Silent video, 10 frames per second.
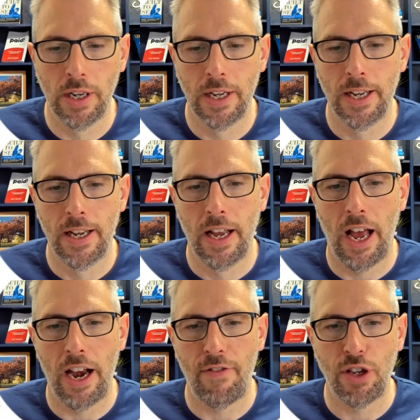And if you
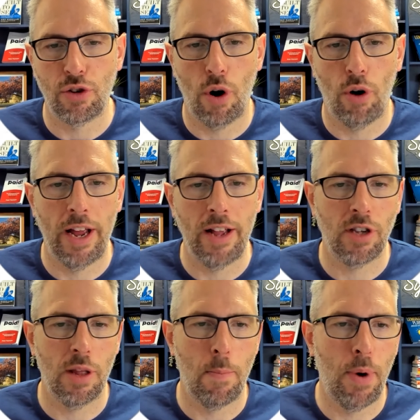scroll down to the
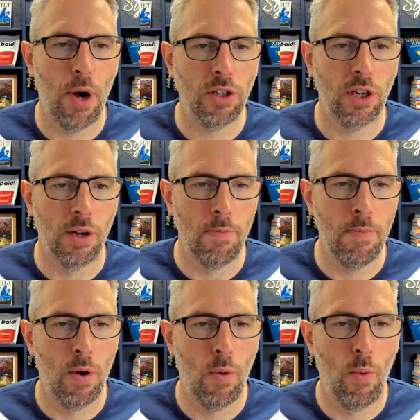bottom where it
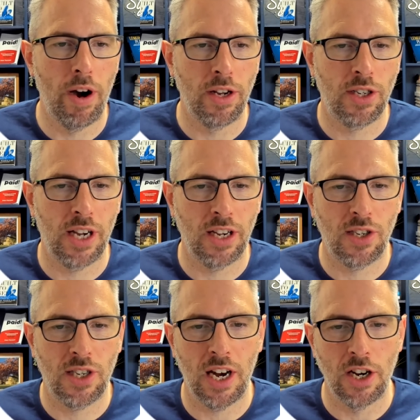says
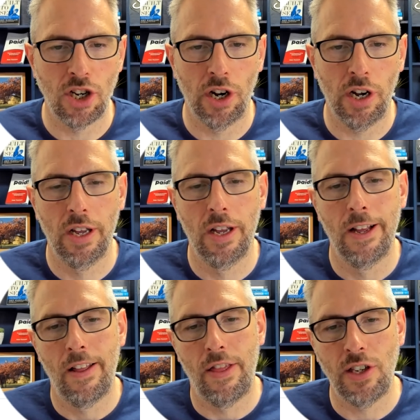Signature, this is
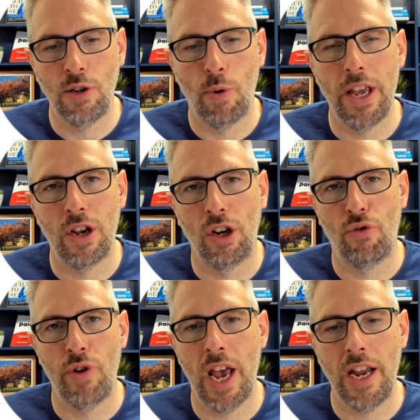where you can
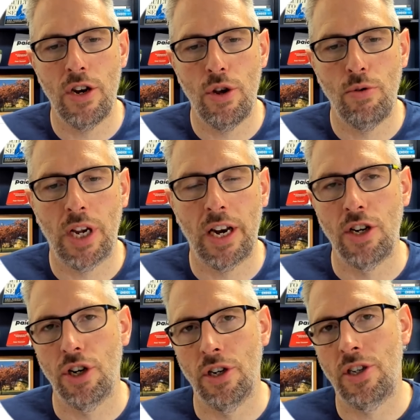create new
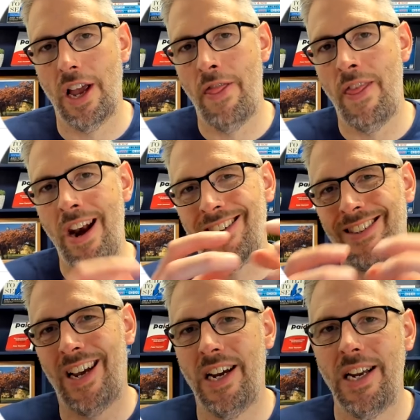signatures and then
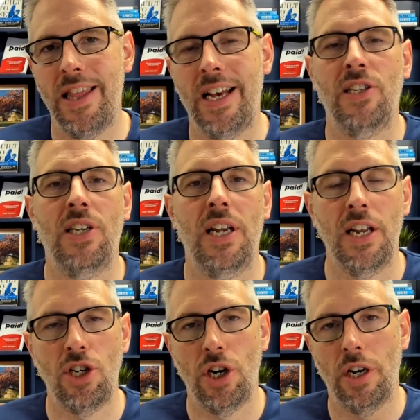assign that
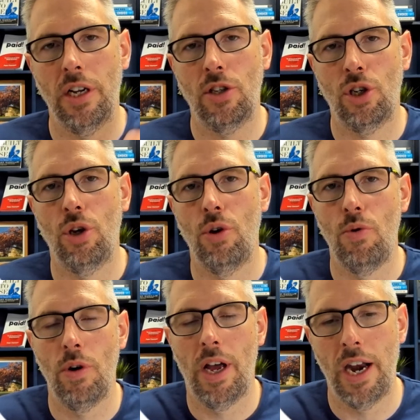signature
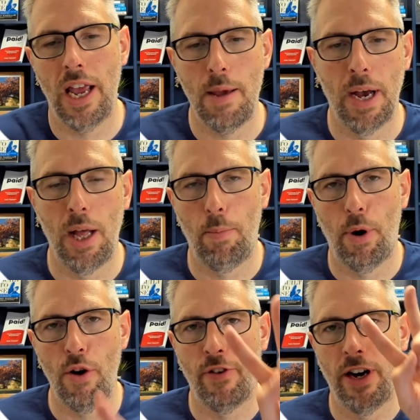to an email
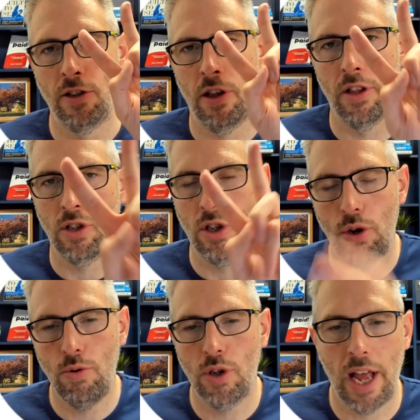profile. So there's
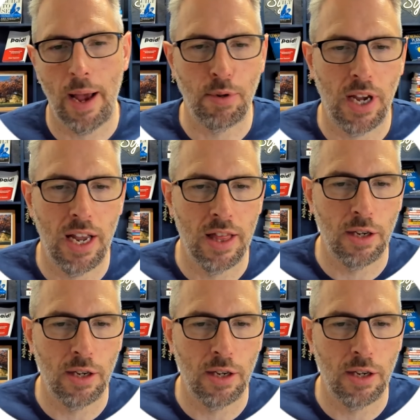two steps in this